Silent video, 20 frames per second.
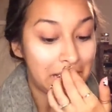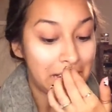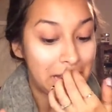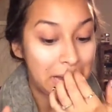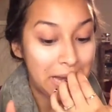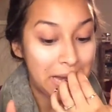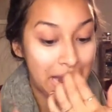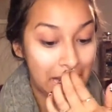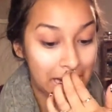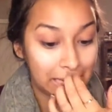
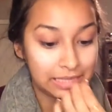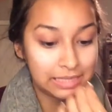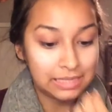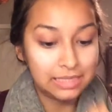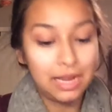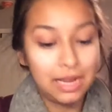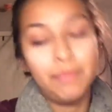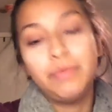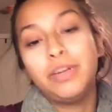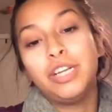
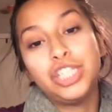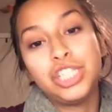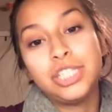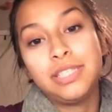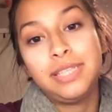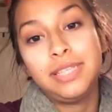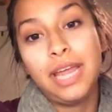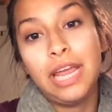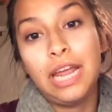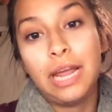next I'm gonna
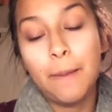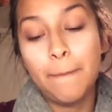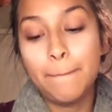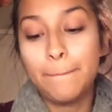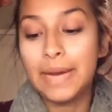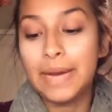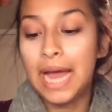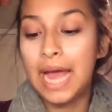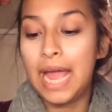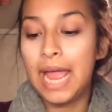just take
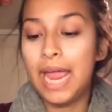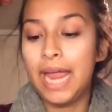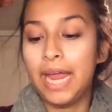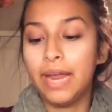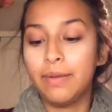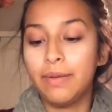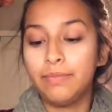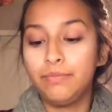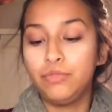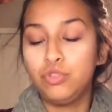my